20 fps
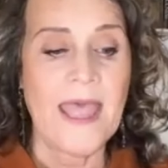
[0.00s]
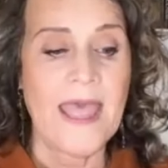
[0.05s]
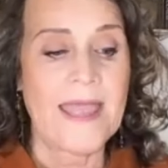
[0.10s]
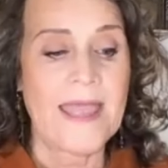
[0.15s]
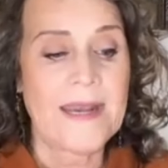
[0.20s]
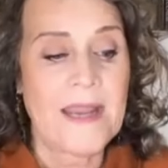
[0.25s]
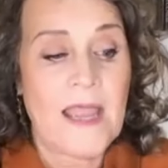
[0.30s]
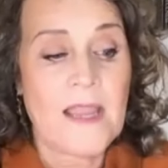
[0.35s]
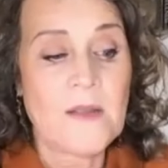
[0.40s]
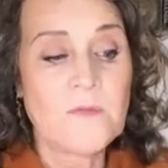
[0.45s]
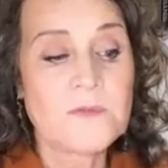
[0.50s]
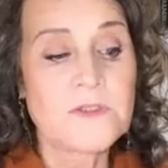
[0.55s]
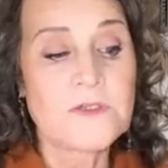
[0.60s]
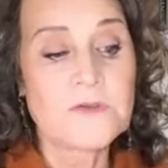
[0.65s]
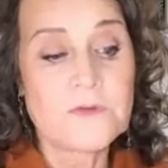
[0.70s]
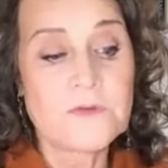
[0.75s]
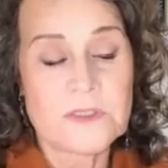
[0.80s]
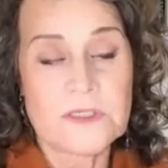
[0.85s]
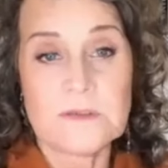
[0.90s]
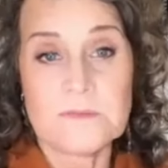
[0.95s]
And I was
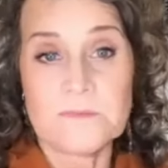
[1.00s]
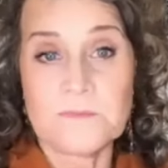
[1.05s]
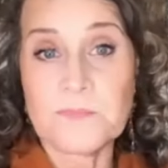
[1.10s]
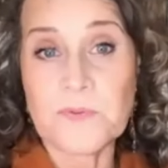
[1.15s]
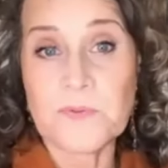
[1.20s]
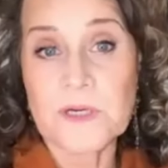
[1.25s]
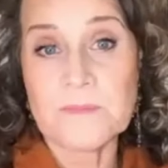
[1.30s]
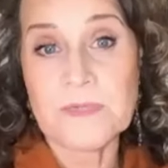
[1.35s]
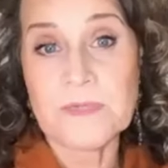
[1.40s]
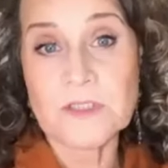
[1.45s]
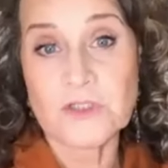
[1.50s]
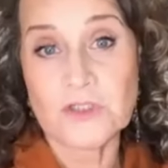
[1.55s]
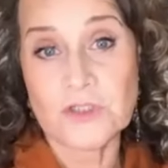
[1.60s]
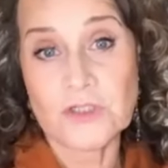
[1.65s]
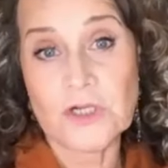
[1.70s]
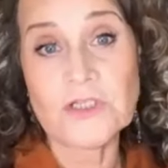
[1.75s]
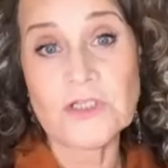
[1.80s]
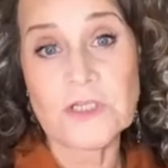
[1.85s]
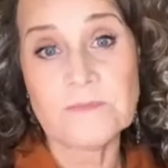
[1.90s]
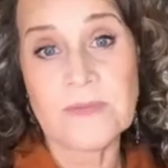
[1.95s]
used to pretty much
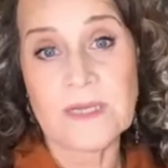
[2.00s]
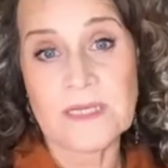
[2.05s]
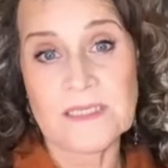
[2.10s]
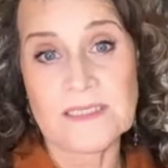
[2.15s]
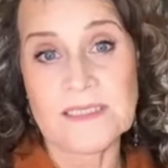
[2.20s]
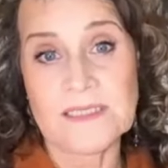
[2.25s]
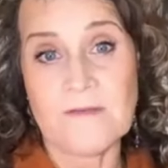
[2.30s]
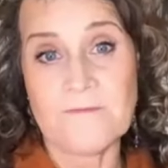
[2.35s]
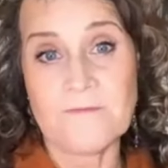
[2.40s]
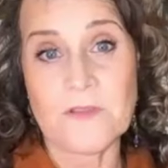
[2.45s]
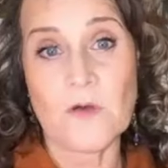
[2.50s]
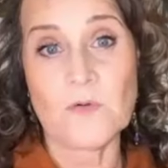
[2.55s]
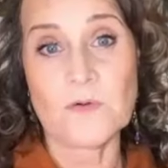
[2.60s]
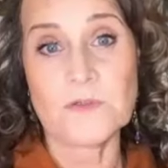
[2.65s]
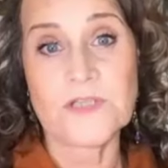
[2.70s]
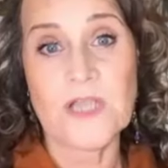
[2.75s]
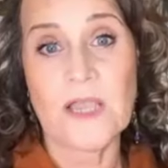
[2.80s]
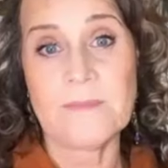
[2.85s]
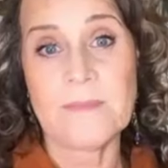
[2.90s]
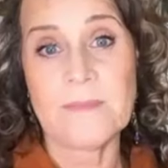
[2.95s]
judging myself the whole
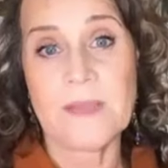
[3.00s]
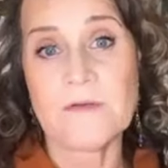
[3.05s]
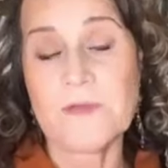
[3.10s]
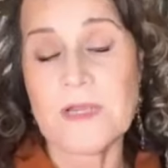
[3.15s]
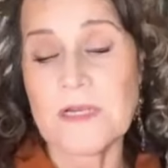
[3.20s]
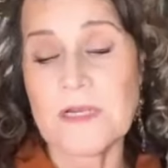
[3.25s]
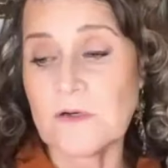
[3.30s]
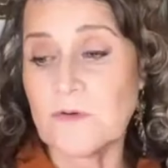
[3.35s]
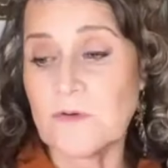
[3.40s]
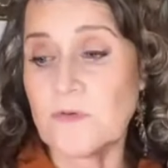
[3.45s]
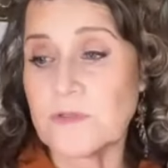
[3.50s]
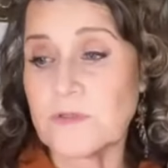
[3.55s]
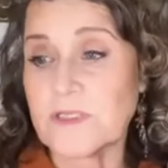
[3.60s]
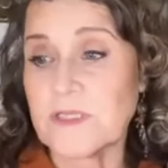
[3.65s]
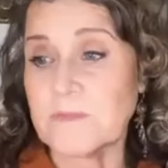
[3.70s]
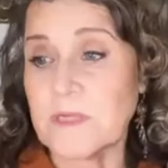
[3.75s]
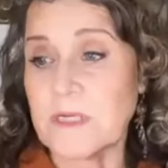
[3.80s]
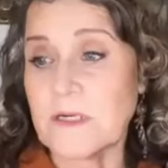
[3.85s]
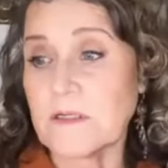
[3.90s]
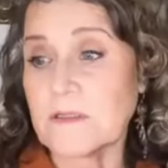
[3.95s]
time I read A Course
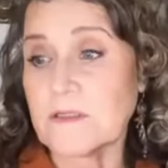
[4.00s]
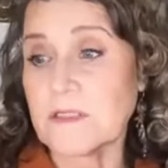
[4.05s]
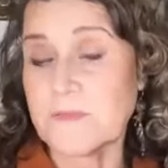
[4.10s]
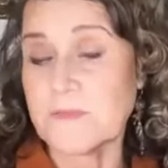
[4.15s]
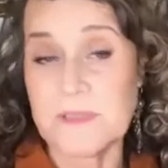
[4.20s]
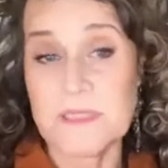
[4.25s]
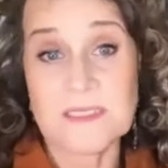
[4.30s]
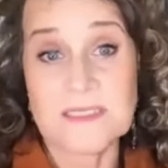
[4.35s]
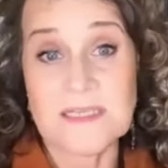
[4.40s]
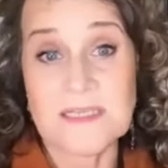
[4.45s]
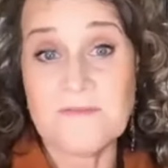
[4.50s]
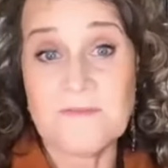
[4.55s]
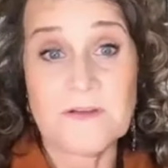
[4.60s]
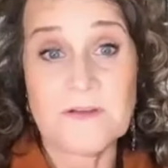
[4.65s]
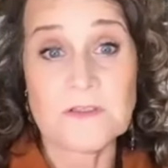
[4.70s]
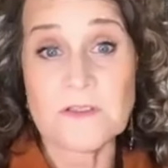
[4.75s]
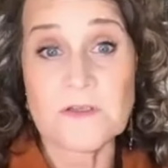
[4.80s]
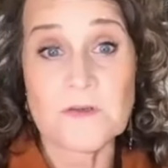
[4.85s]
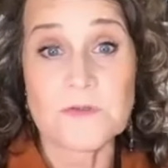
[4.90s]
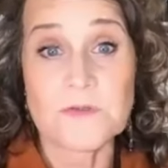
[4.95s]
in Miracles, because I
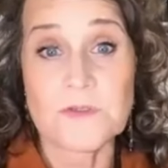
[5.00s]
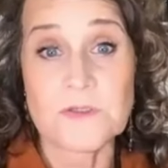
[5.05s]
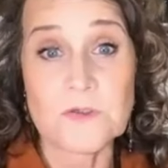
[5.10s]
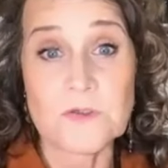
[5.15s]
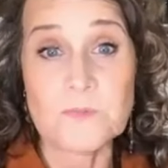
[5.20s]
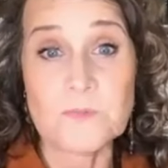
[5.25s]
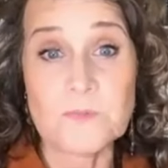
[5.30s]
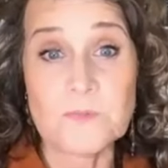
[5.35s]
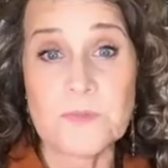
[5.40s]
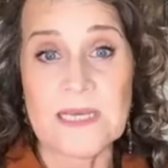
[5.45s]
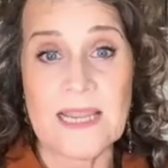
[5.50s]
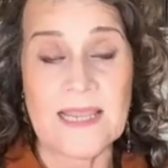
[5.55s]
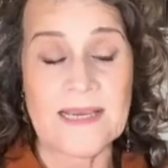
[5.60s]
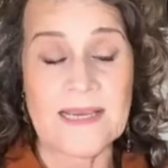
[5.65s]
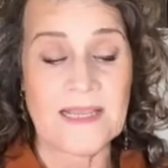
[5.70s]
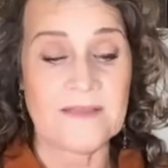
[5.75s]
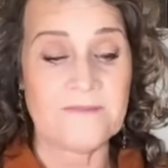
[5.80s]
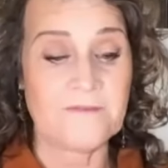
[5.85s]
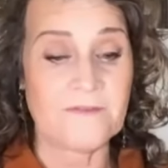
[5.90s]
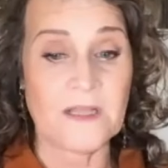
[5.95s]
felt so stupid and
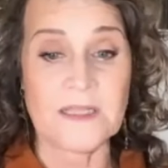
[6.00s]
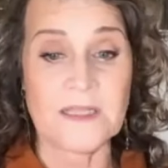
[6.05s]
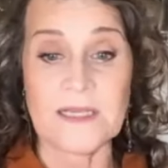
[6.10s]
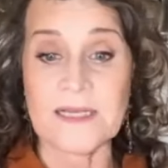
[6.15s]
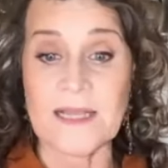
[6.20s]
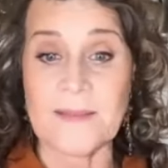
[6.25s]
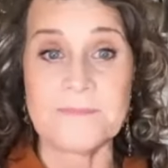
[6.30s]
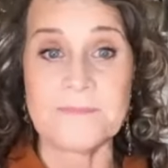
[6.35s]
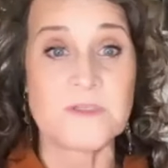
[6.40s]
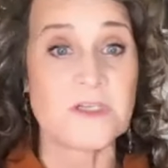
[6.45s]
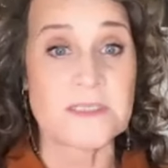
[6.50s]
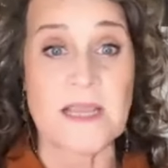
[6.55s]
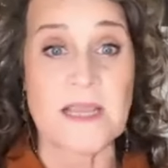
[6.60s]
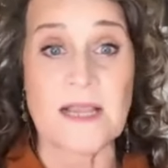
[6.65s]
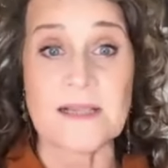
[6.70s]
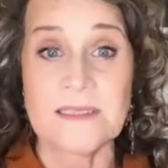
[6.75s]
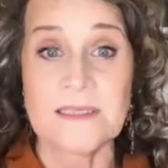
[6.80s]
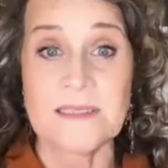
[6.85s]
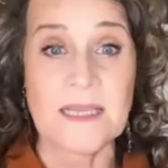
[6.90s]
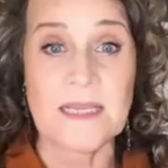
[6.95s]
I felt like I'm just
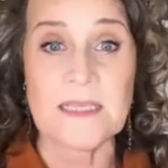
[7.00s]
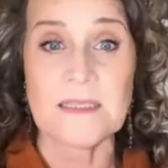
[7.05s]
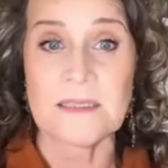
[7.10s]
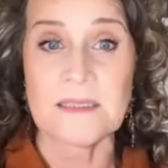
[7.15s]
not getting